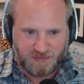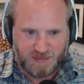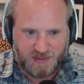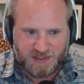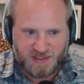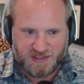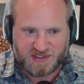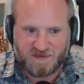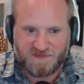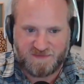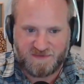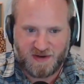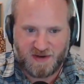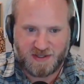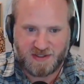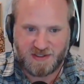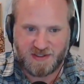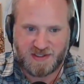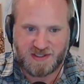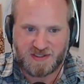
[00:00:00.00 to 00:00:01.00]
is
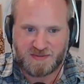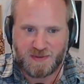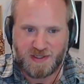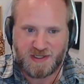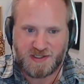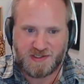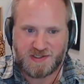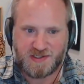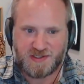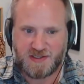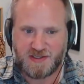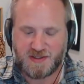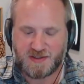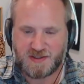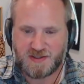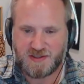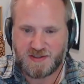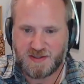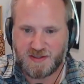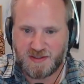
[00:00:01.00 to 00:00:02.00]
confined to the space
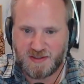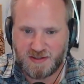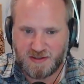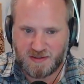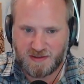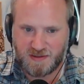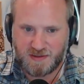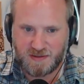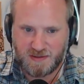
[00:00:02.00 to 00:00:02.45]
that